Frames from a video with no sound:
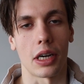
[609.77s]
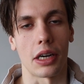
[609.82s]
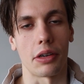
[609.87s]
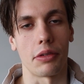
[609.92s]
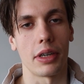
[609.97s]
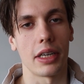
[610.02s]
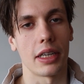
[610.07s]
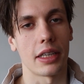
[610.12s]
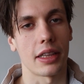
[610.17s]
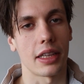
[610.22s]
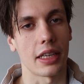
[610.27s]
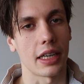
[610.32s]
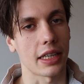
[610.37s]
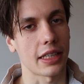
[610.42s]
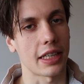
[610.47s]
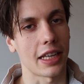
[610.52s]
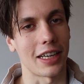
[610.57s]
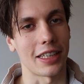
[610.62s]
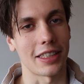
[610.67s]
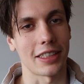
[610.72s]
I really think
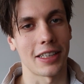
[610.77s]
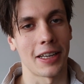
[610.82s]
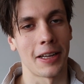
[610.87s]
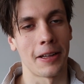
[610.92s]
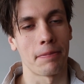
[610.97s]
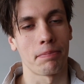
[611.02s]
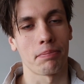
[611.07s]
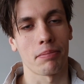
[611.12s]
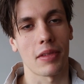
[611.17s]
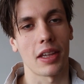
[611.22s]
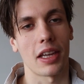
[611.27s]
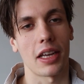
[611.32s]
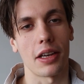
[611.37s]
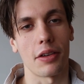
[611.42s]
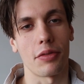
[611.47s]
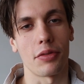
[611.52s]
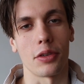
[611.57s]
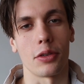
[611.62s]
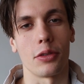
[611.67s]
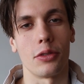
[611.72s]
that
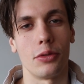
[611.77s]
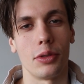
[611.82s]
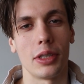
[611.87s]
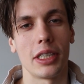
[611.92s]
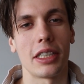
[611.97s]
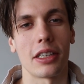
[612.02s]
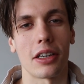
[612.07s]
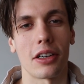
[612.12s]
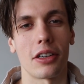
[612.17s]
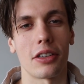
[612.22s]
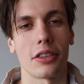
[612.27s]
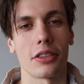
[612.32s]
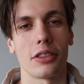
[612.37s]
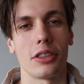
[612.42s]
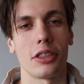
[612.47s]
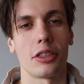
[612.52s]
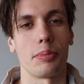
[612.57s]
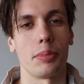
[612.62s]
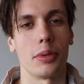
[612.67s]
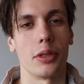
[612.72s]
if you read all
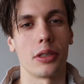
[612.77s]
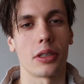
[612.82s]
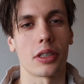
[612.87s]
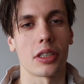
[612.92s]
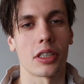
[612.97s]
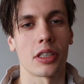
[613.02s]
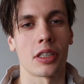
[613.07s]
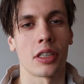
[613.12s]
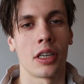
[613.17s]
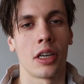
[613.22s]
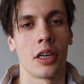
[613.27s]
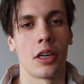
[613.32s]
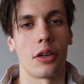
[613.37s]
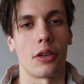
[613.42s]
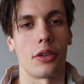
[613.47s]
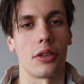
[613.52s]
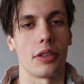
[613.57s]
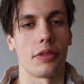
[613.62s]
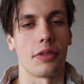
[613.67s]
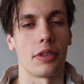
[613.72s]
these books,
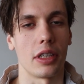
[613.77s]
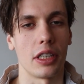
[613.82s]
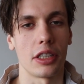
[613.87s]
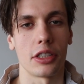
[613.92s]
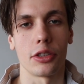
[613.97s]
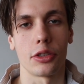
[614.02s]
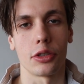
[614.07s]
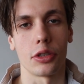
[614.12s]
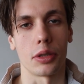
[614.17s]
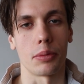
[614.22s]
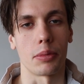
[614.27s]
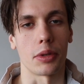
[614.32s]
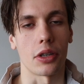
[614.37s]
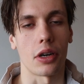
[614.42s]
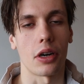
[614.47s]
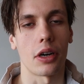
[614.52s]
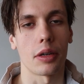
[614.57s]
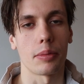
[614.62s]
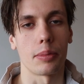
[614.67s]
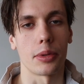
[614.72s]
or if you listen to them on
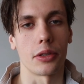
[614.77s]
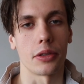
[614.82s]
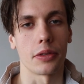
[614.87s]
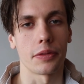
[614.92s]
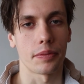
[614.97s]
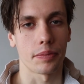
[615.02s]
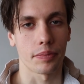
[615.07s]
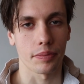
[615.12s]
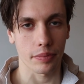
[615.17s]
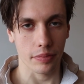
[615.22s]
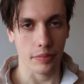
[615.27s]
Audible,